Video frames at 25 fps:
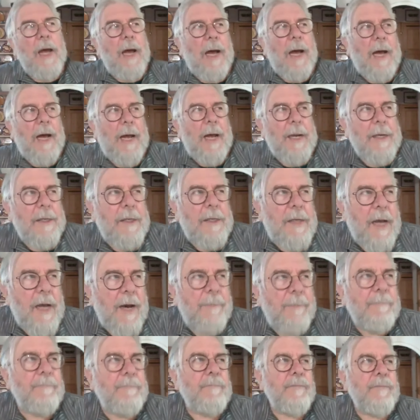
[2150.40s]
And
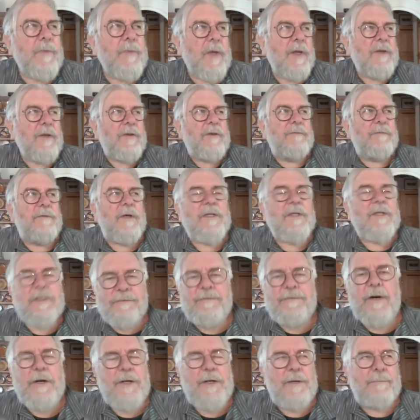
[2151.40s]
it's a
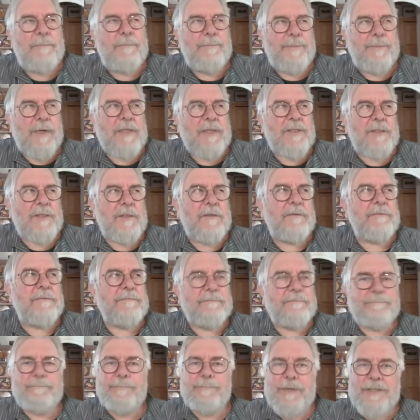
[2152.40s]
very impressive
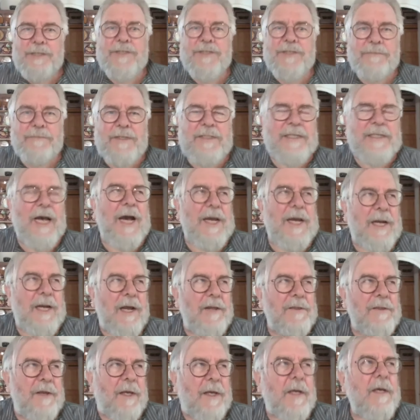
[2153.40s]
piece of design, I
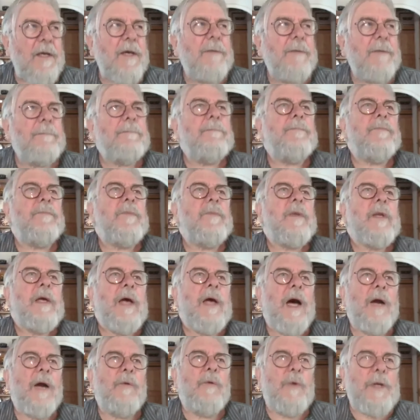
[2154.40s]
think.
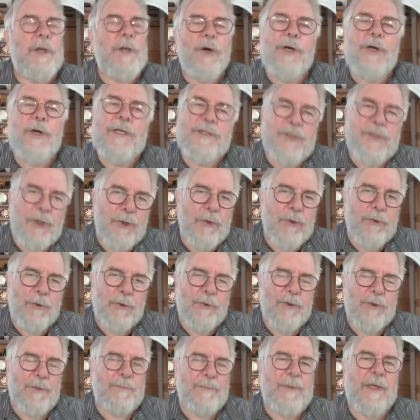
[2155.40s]
And we know it's
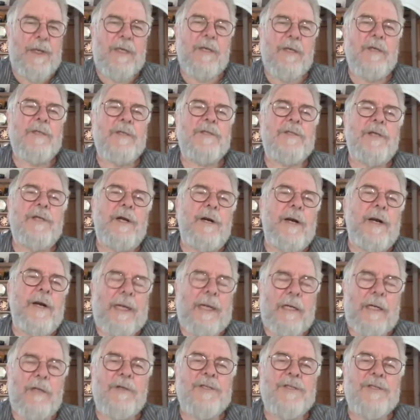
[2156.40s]
old because there are
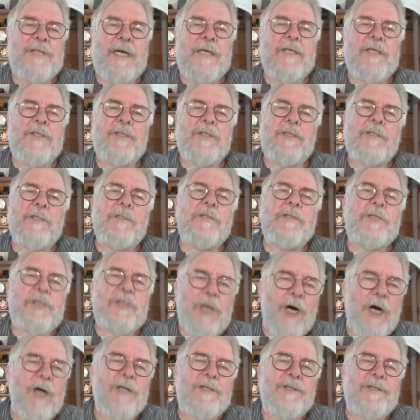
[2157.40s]
Anglo-Saxon
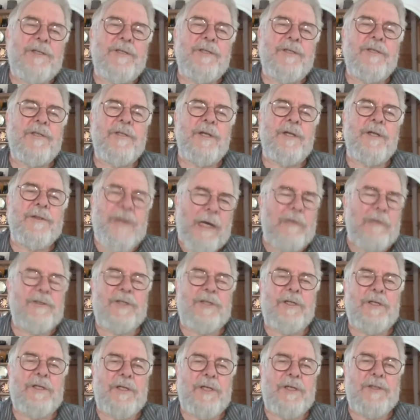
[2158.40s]
charters
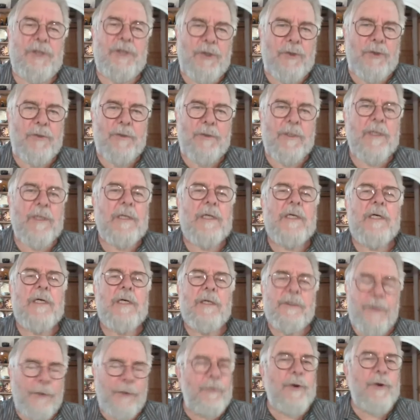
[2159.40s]
1,000 years old that